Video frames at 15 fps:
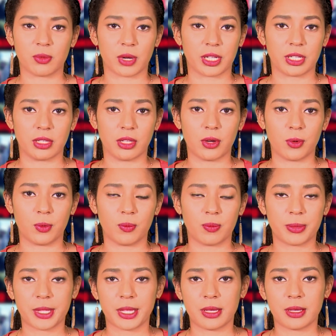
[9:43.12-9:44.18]
running low.
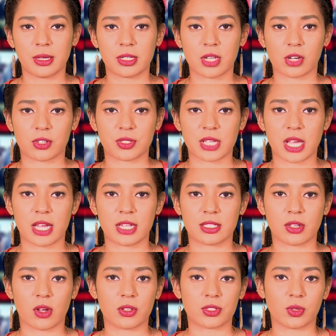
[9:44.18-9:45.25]
Dr. Sands
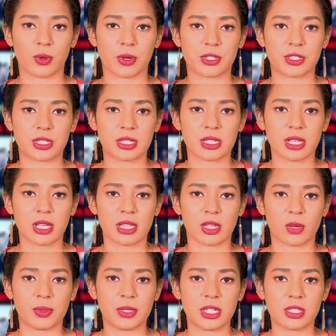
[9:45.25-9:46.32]
also urges
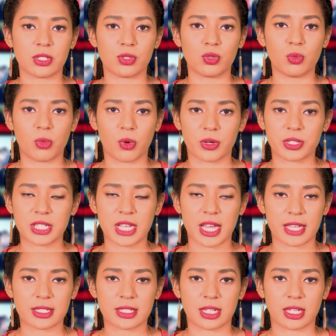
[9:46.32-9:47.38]
that we need to do more
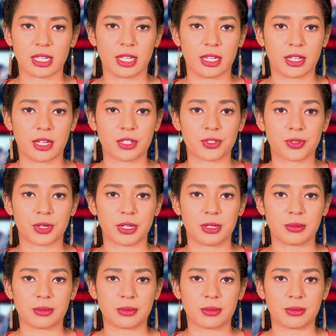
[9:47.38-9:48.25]
testing in country.